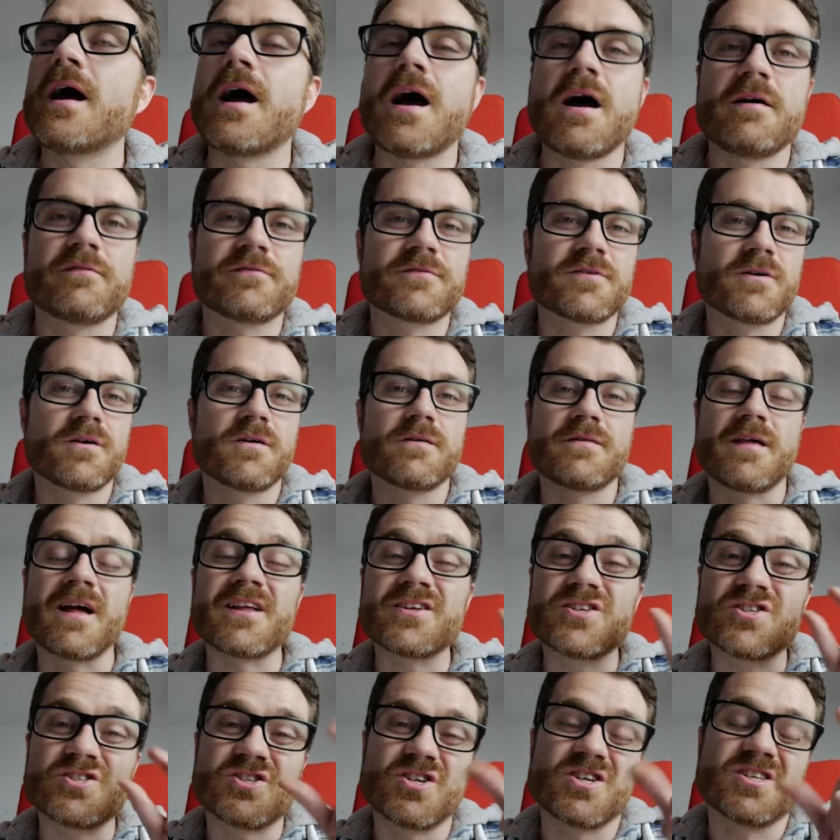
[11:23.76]
after.
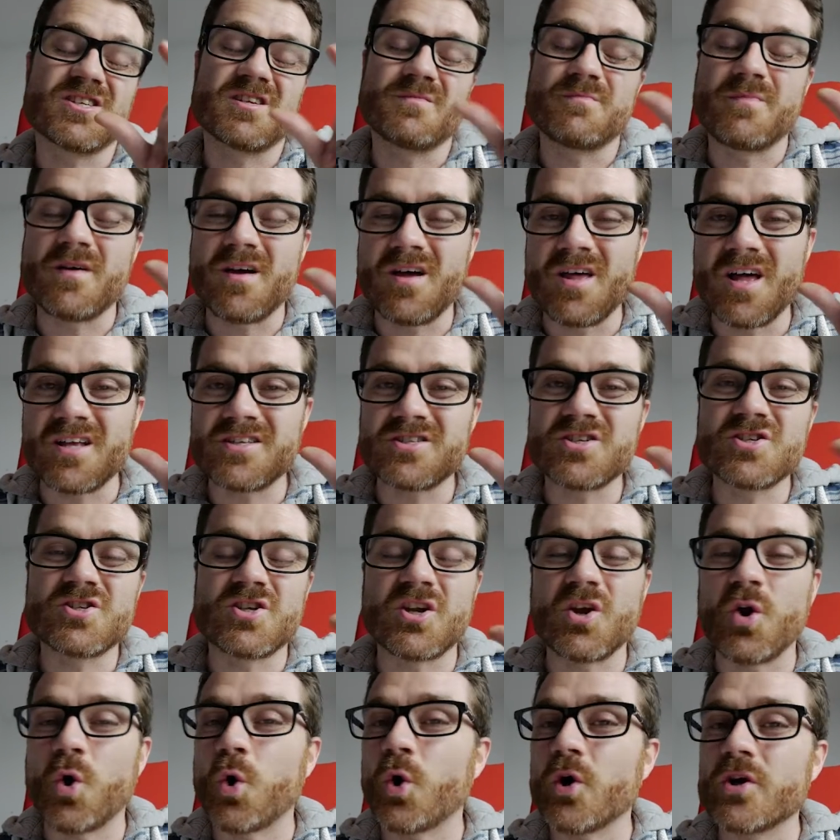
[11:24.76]
That's just a bit. That's just
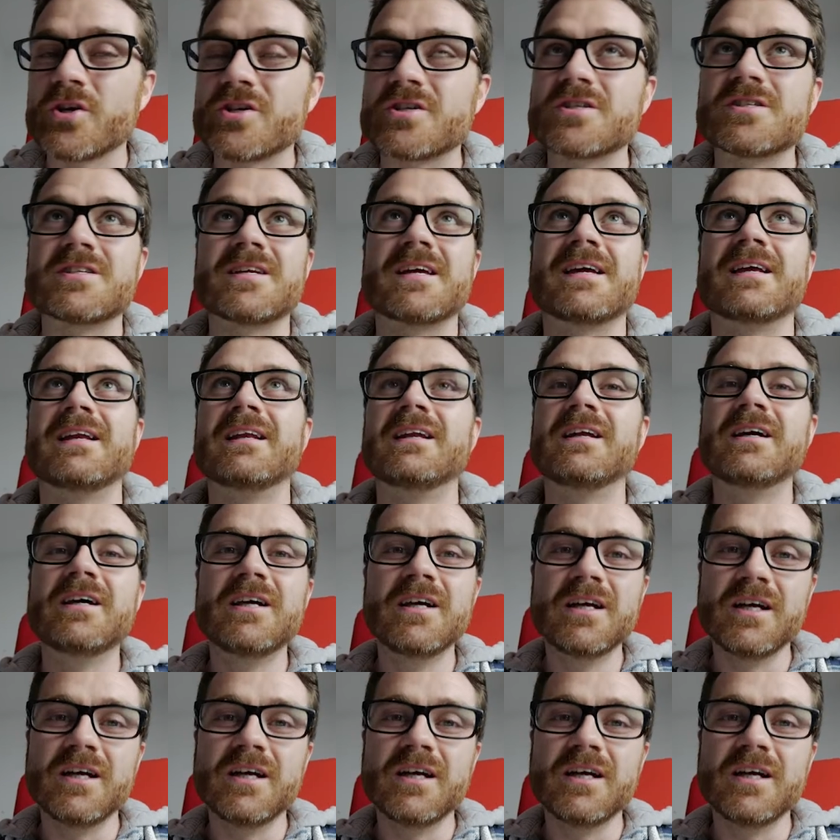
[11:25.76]
an orange and teal